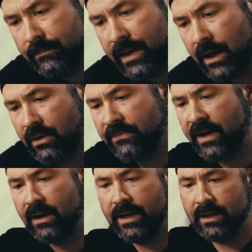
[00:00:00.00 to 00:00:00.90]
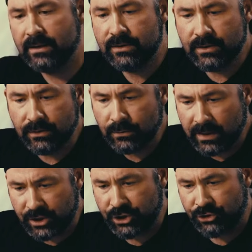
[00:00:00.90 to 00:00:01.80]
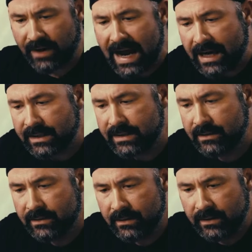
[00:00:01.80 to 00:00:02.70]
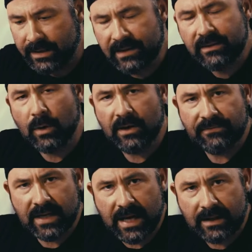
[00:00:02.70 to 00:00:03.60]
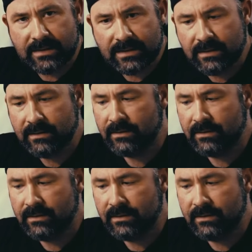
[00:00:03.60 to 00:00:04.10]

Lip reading: care under fire kit to extract, get them off the X,